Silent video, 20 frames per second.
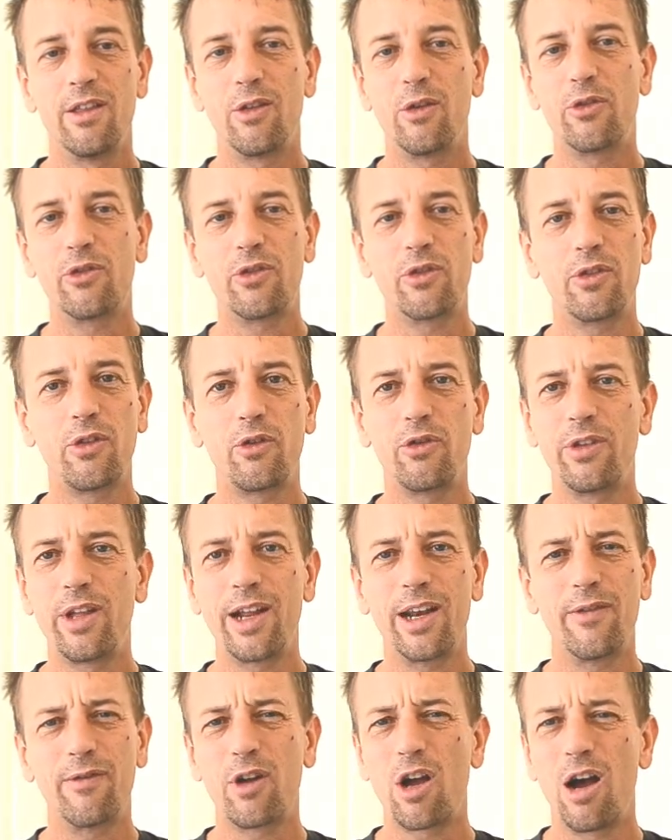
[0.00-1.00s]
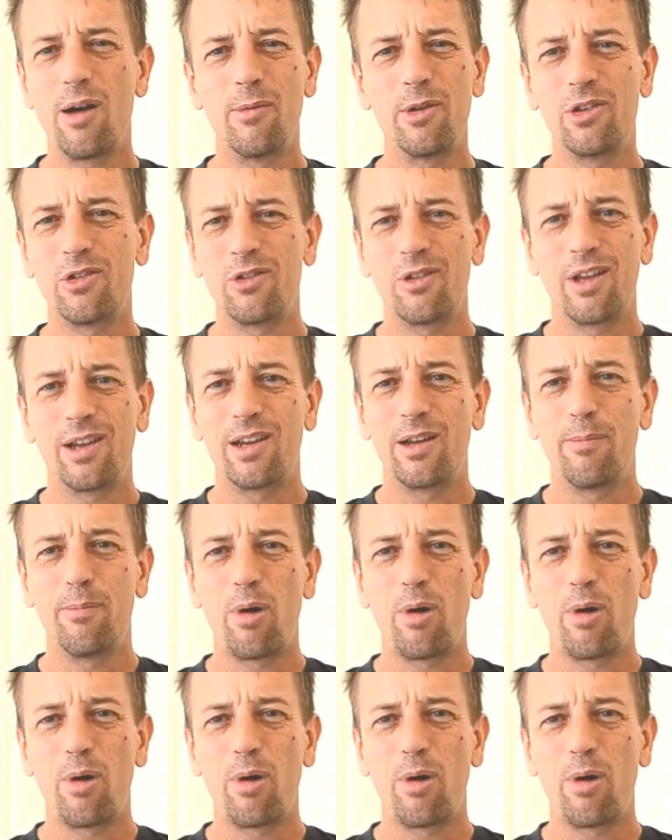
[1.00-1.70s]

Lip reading: those negative comments are like